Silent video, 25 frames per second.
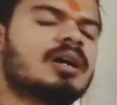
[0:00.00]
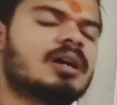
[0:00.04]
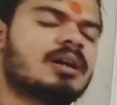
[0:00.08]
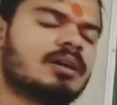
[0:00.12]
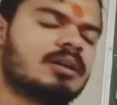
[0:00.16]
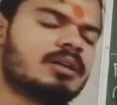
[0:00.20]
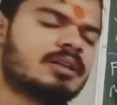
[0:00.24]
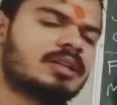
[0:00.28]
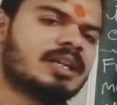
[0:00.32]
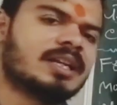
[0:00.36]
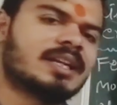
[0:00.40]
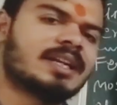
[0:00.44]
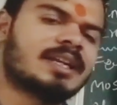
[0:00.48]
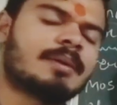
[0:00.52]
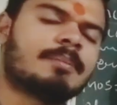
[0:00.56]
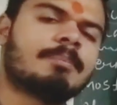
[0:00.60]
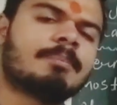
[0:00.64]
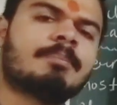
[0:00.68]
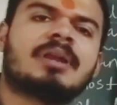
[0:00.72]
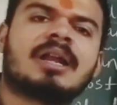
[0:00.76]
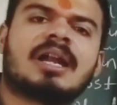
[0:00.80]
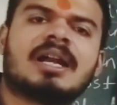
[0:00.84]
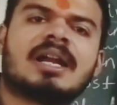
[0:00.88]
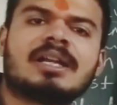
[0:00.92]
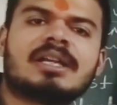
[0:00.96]
kingdom
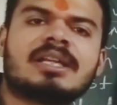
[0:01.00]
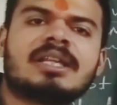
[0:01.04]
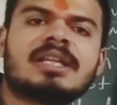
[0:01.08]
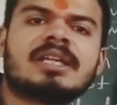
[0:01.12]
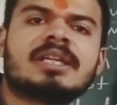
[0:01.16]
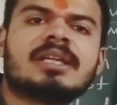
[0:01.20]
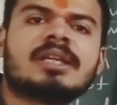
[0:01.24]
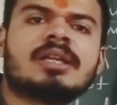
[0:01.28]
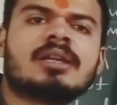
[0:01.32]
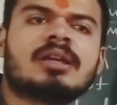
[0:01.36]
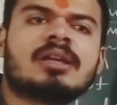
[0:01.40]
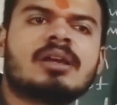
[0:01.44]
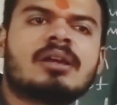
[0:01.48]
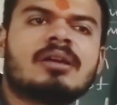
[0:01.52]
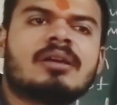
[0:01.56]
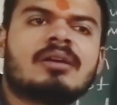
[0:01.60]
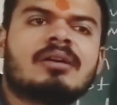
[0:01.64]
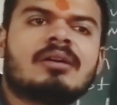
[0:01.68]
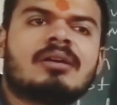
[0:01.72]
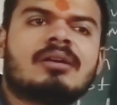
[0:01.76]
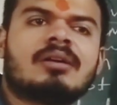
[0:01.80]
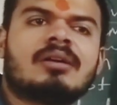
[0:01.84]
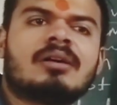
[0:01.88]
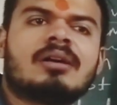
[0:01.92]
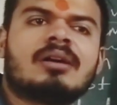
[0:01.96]
plantae,
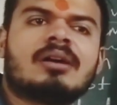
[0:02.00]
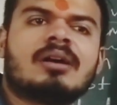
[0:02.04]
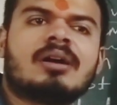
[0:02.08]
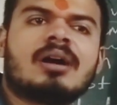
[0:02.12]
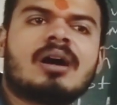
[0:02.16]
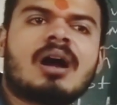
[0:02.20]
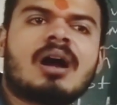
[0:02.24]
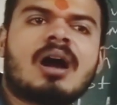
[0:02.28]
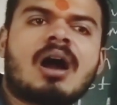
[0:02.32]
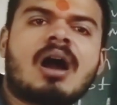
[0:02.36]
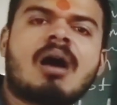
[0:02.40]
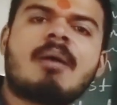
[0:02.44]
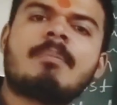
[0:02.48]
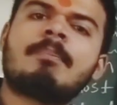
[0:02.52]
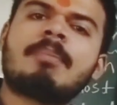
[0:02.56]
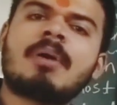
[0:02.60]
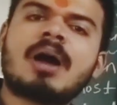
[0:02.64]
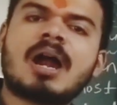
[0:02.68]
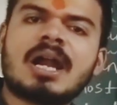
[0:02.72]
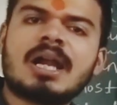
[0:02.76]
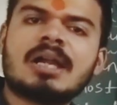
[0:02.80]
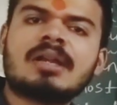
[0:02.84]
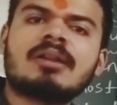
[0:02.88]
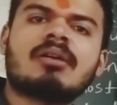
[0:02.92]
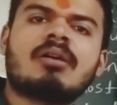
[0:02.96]
a
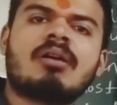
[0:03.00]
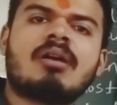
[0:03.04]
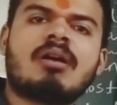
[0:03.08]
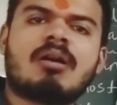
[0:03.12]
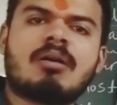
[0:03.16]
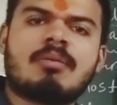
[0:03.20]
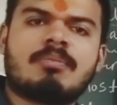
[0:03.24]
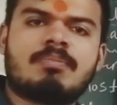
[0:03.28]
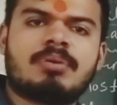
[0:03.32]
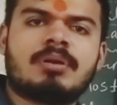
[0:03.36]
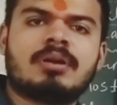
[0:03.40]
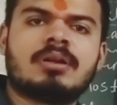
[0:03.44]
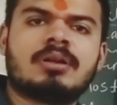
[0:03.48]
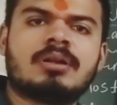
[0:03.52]
part of